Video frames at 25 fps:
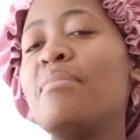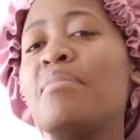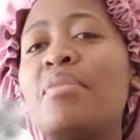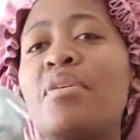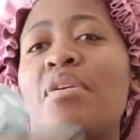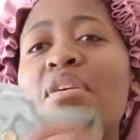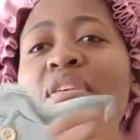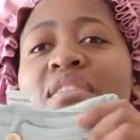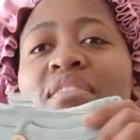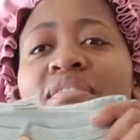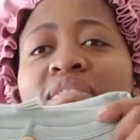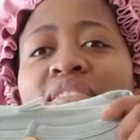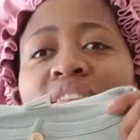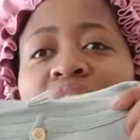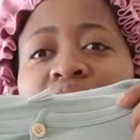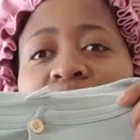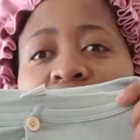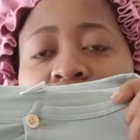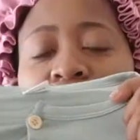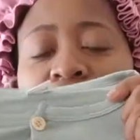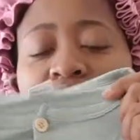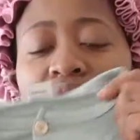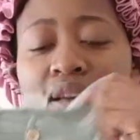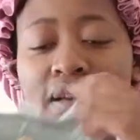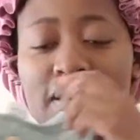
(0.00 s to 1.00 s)
All of these
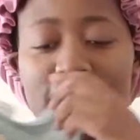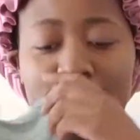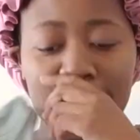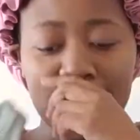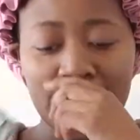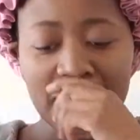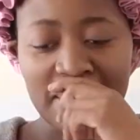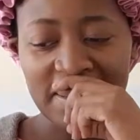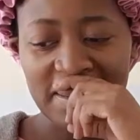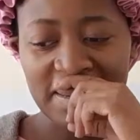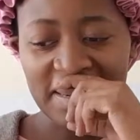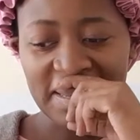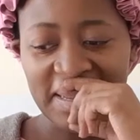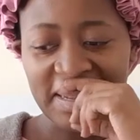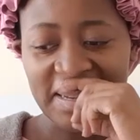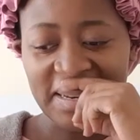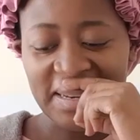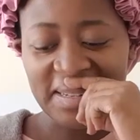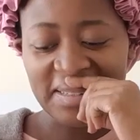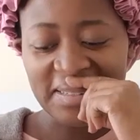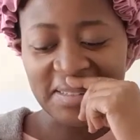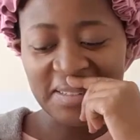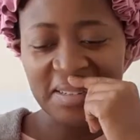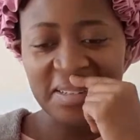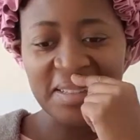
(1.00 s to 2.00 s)
clothes, guys, are like
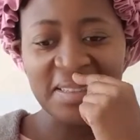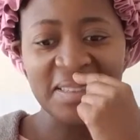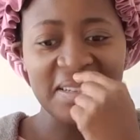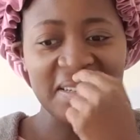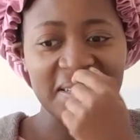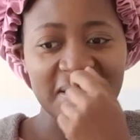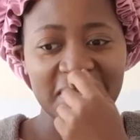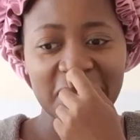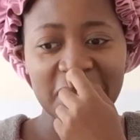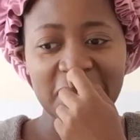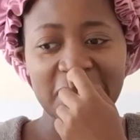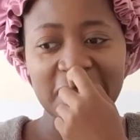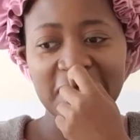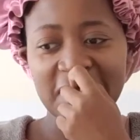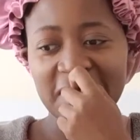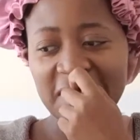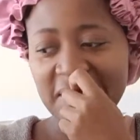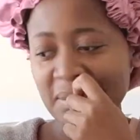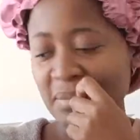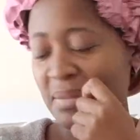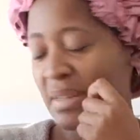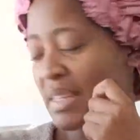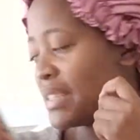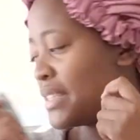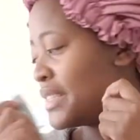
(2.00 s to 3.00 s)
literally 3 to 6
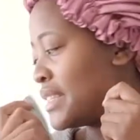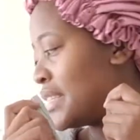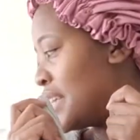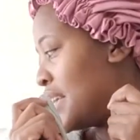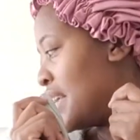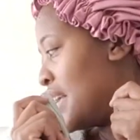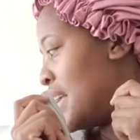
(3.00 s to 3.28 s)
months.